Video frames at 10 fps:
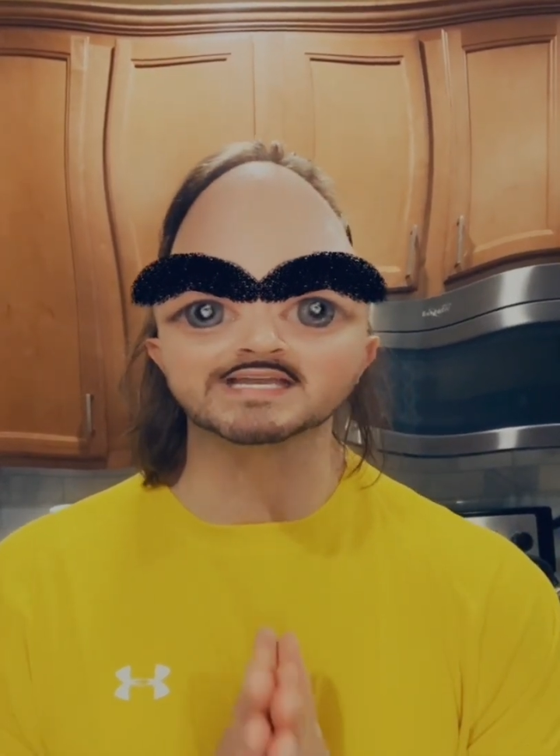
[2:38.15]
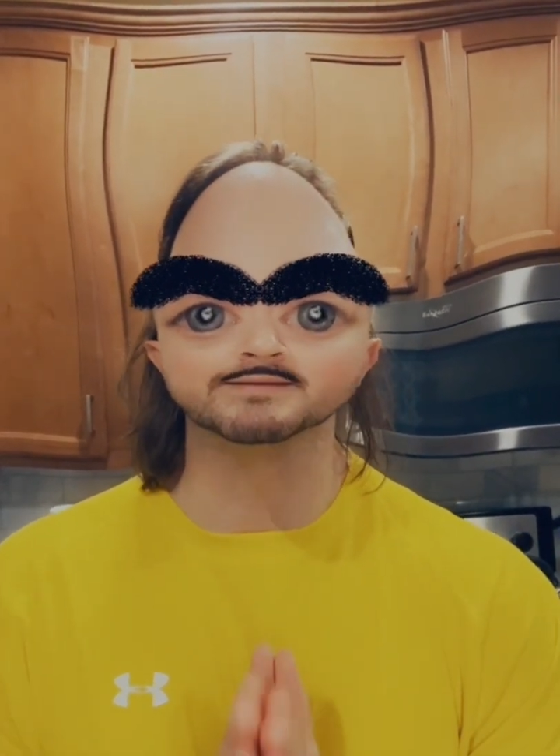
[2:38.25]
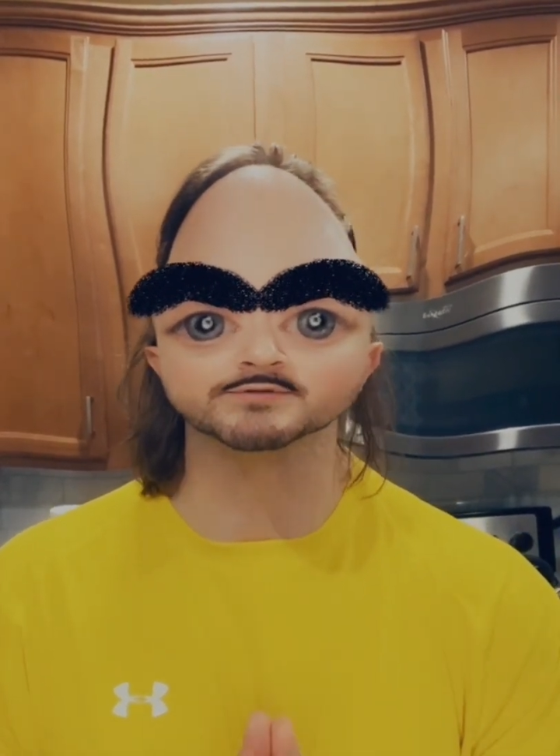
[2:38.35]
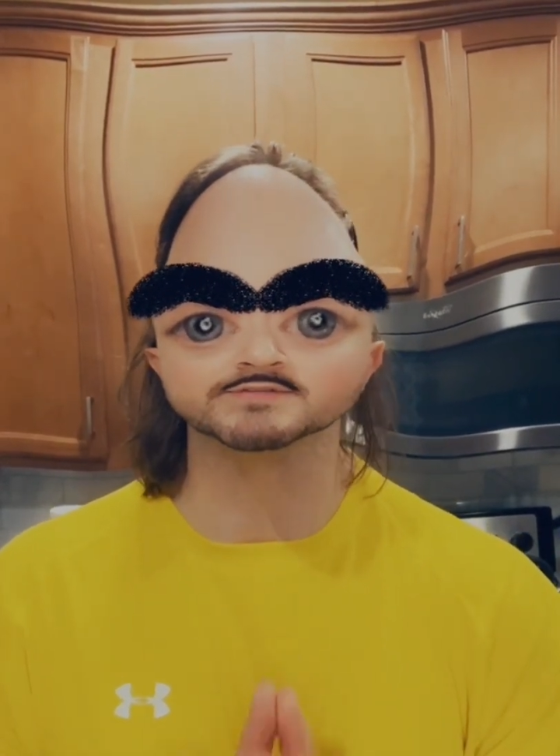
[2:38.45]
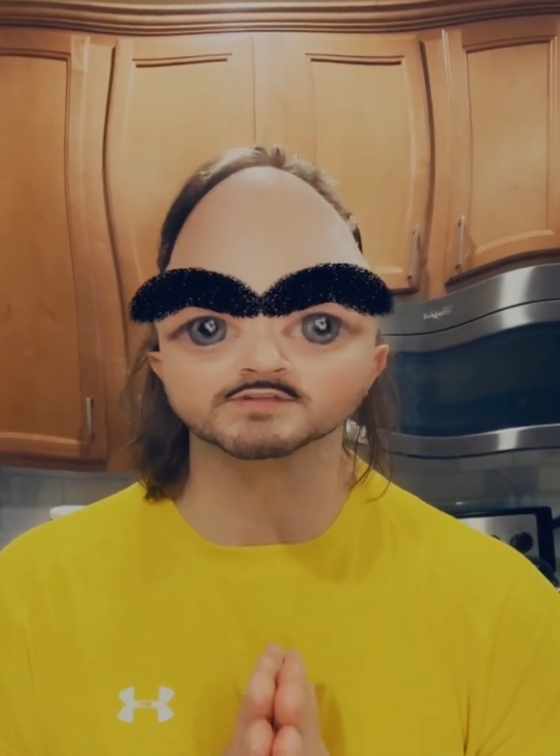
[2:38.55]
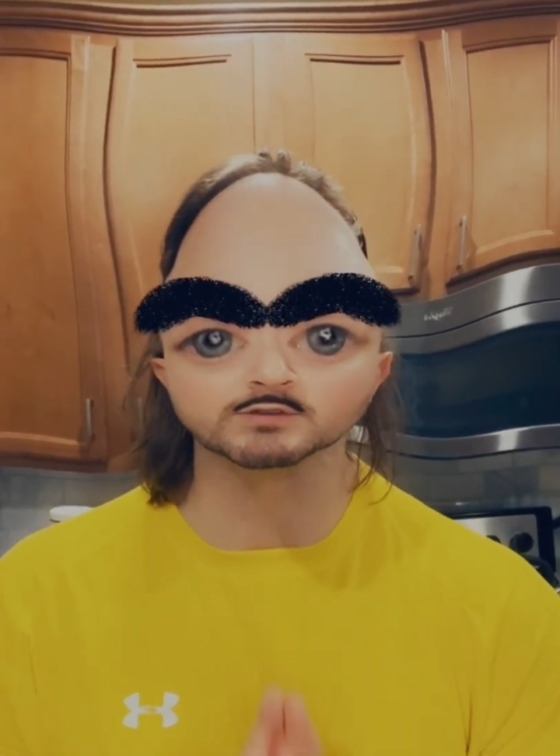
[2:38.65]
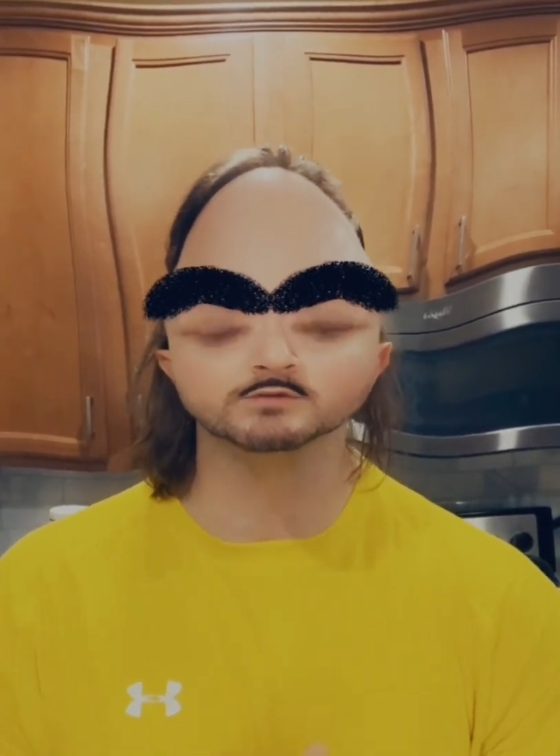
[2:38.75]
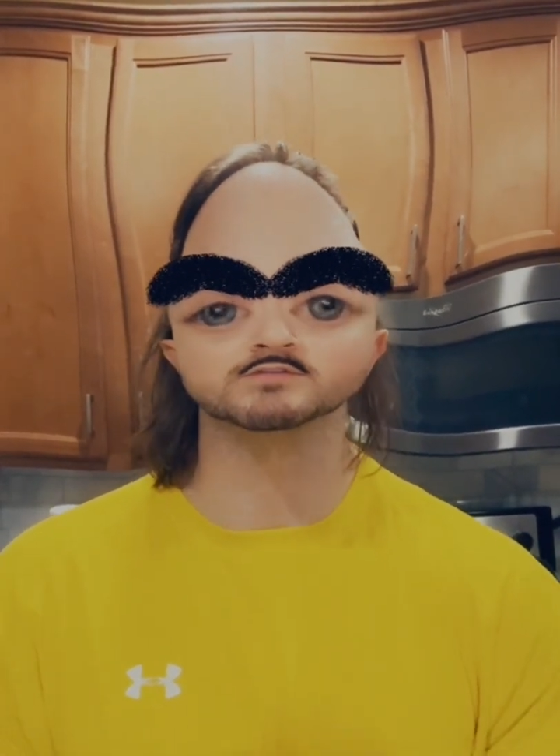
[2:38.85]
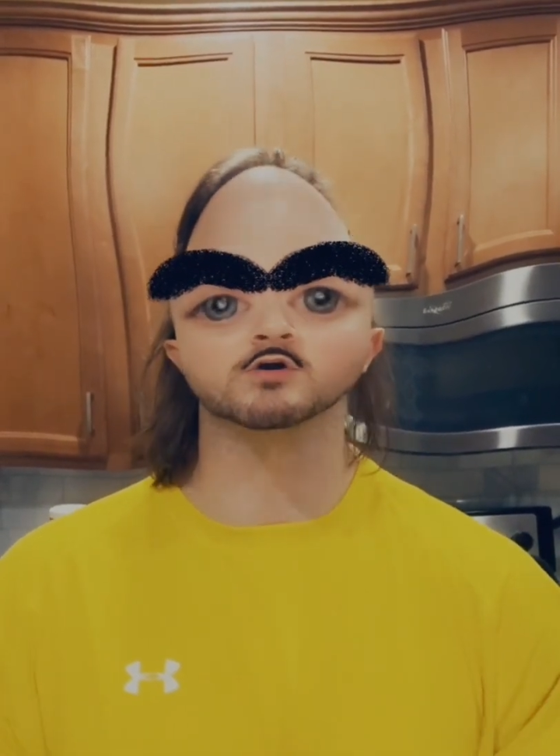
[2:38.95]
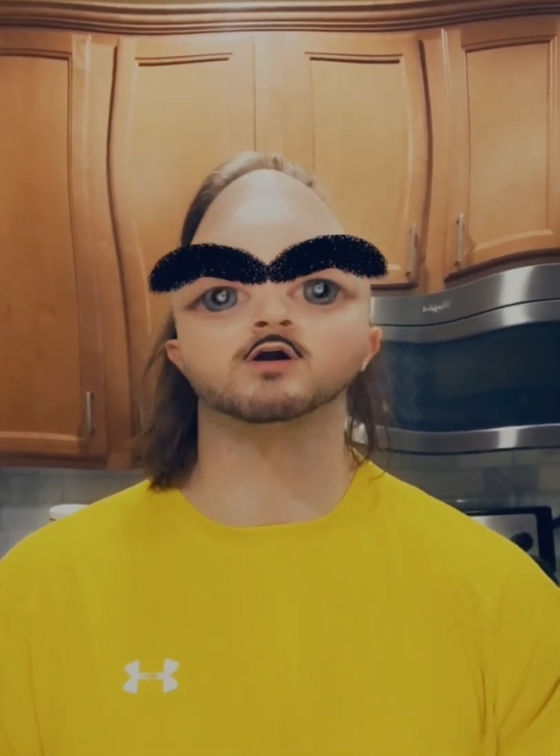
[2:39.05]
able to
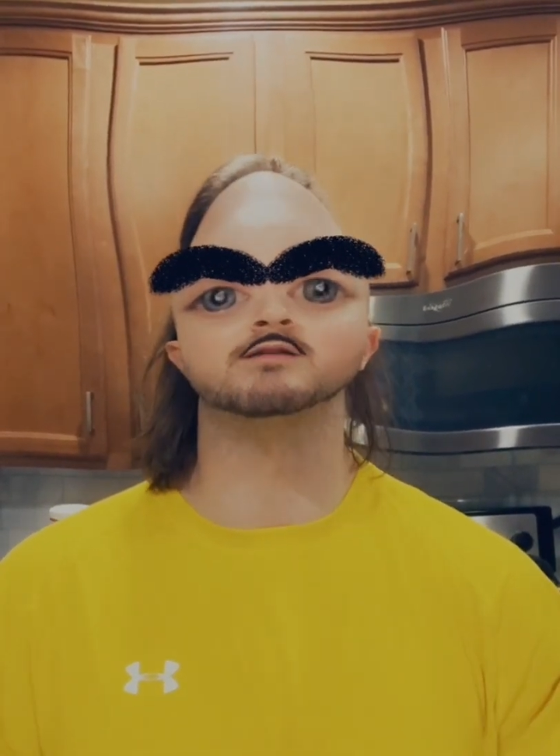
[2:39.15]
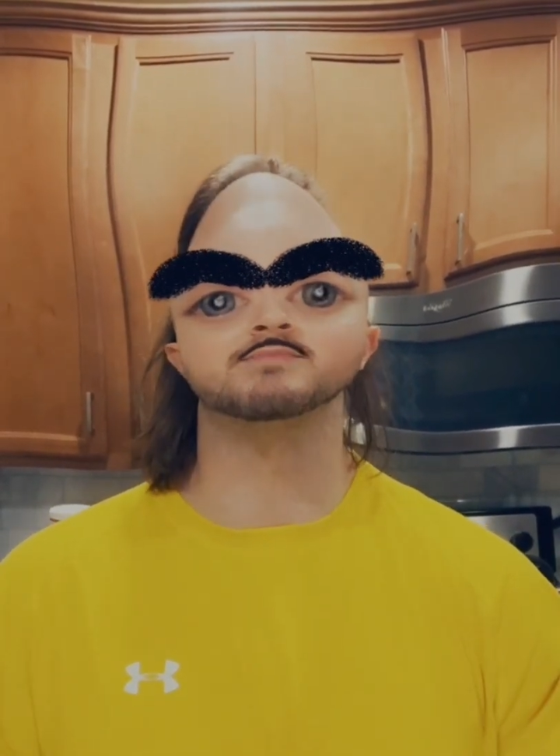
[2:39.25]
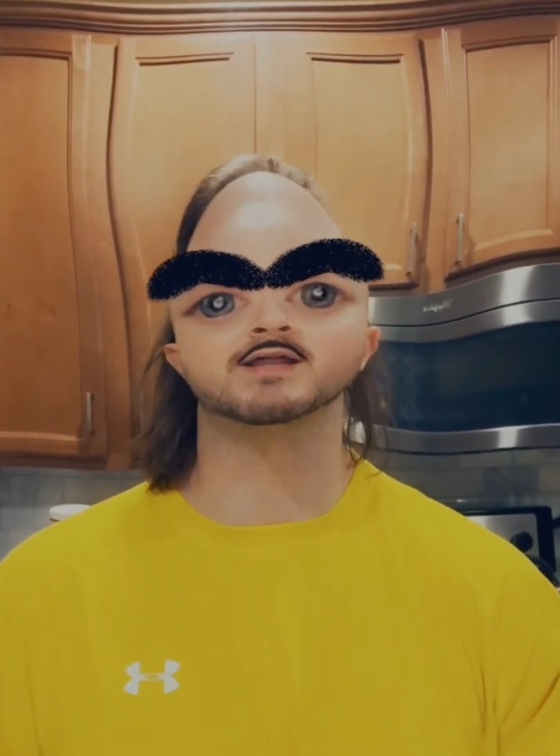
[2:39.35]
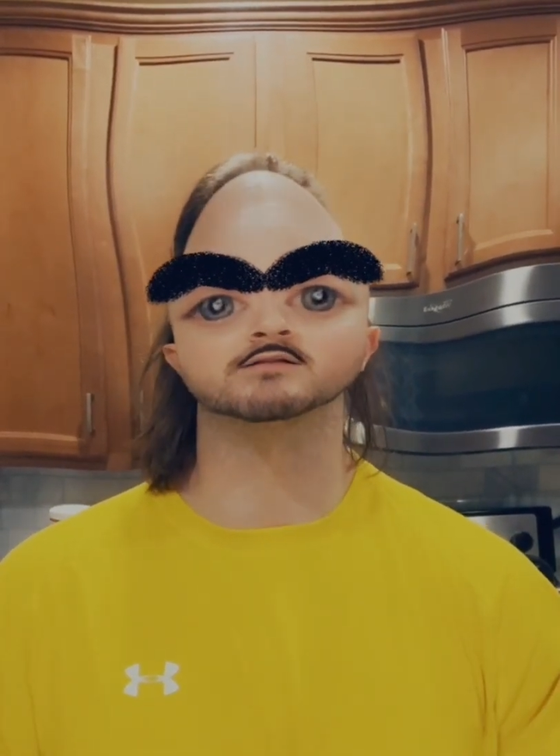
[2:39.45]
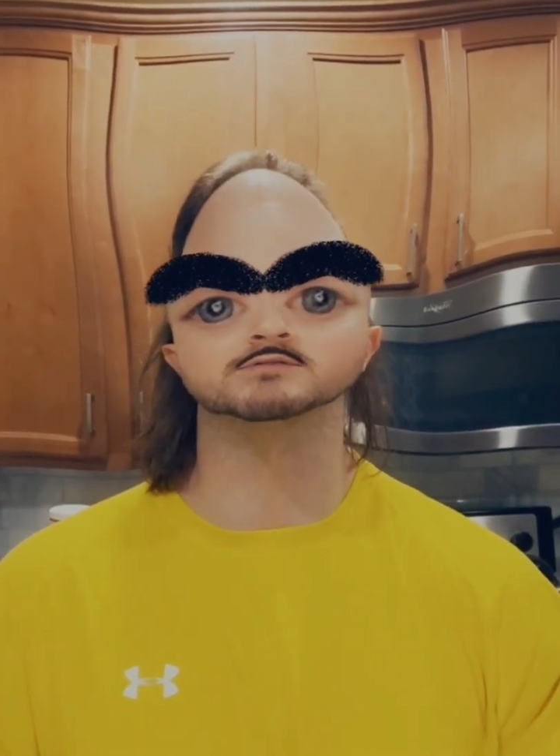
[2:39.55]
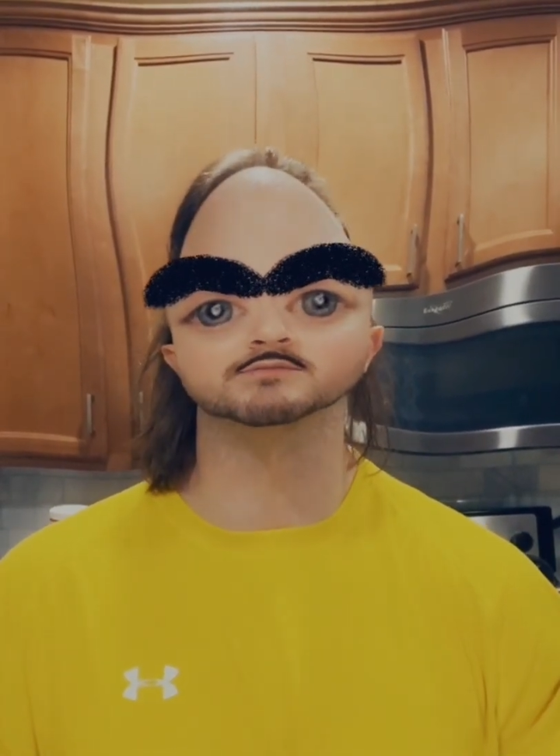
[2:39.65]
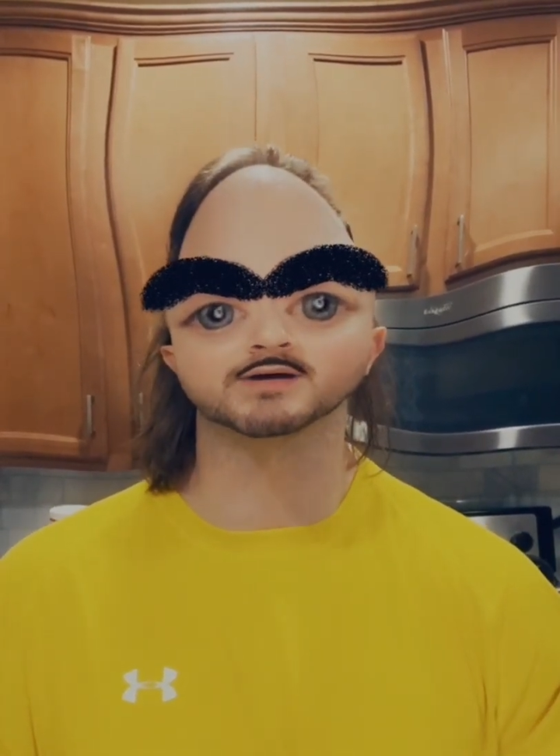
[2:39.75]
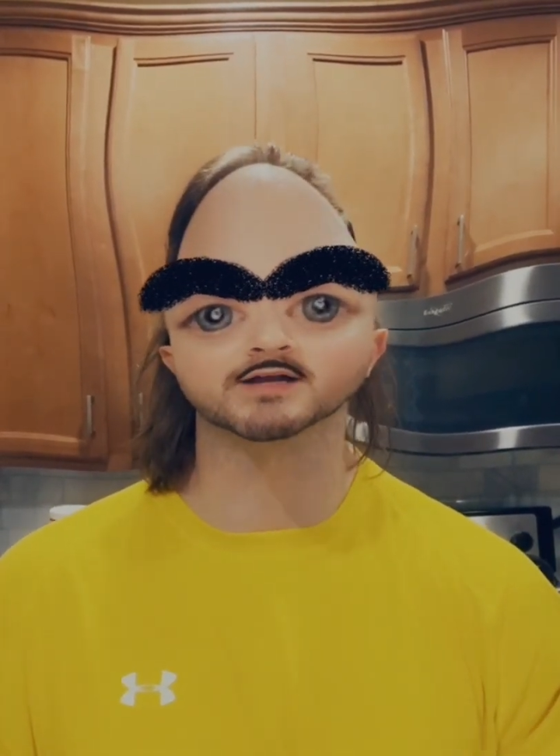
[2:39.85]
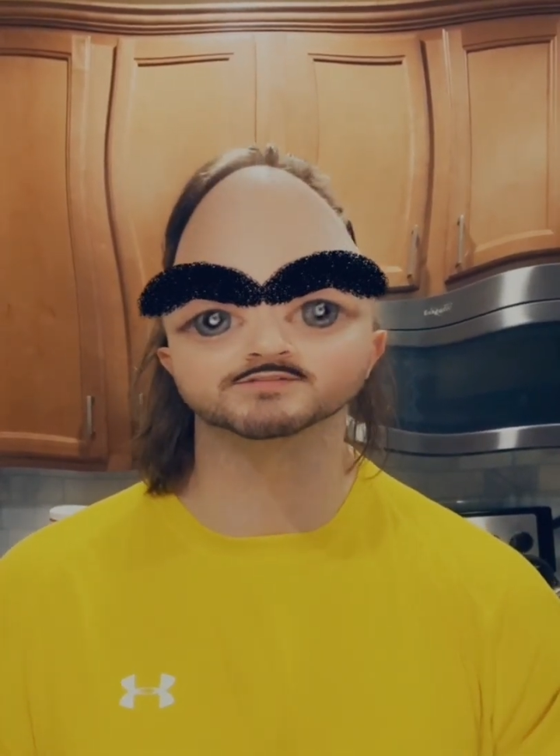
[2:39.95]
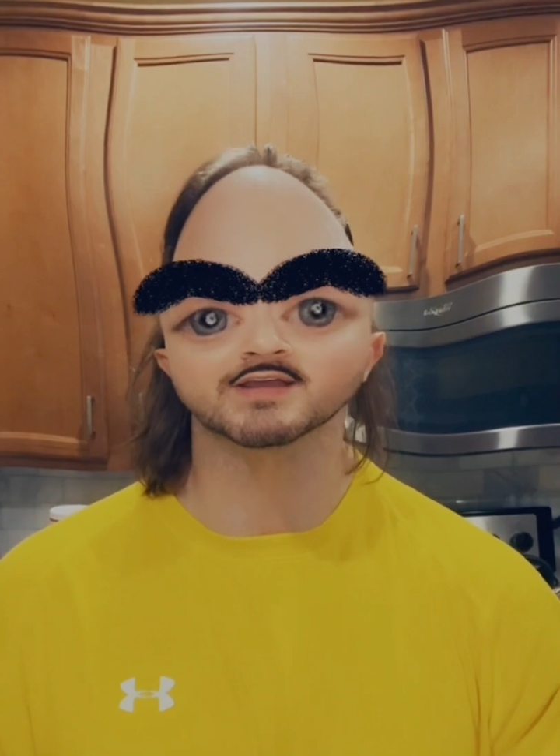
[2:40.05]
use the automatic litter
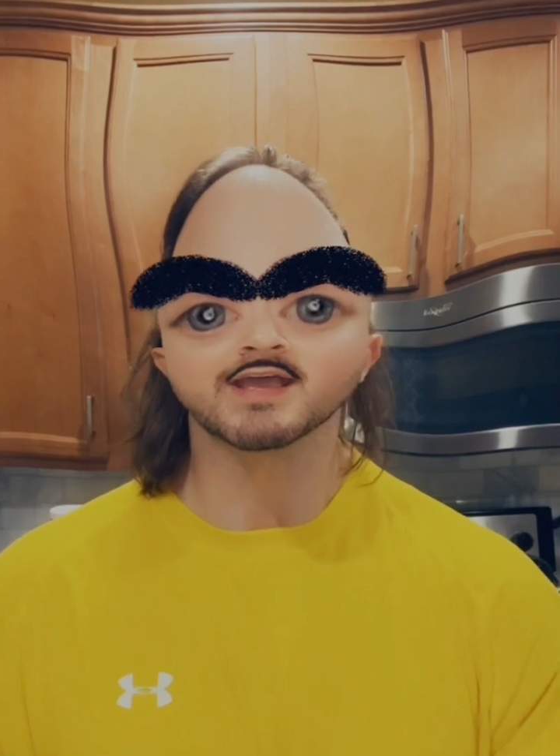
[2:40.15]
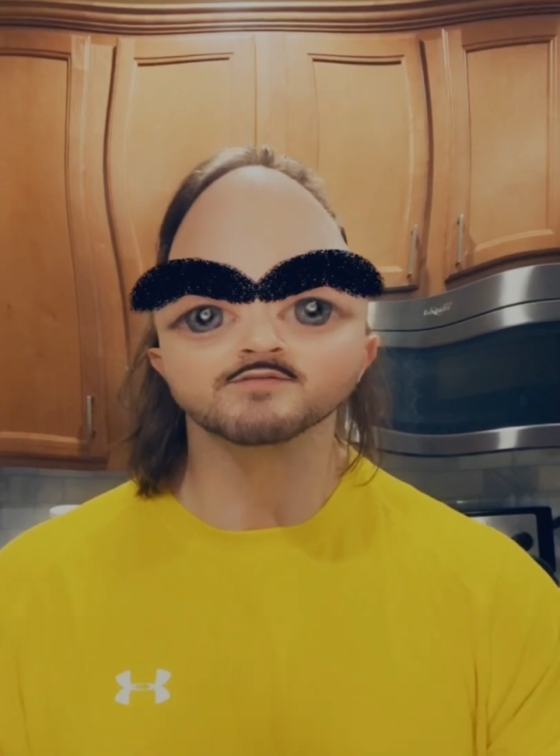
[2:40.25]
box.